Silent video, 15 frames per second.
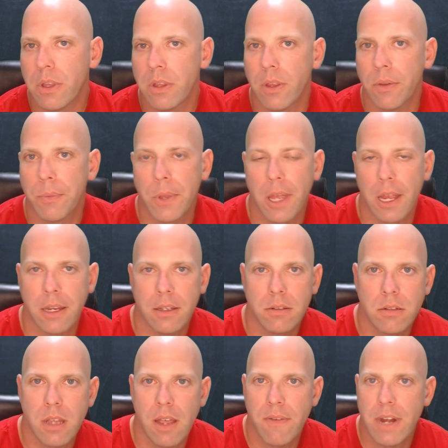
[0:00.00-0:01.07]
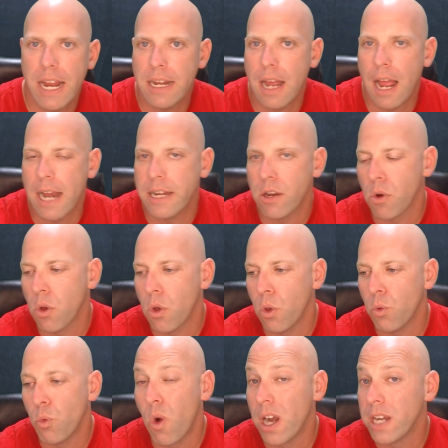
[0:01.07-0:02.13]
with like seven, eight, nine year
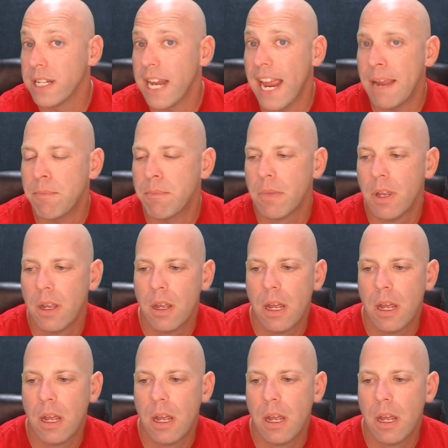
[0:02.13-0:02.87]
old run game.